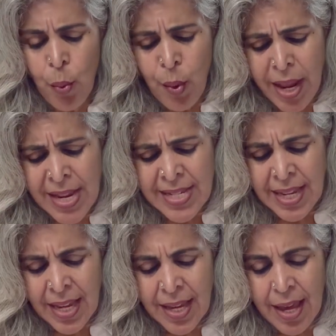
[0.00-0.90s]

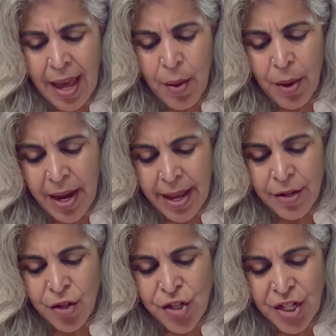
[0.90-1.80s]
raising our
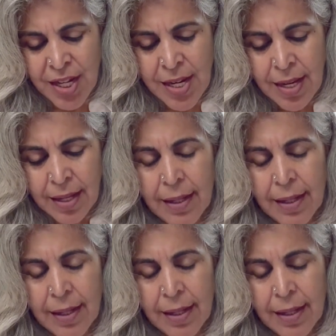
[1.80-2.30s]
energy,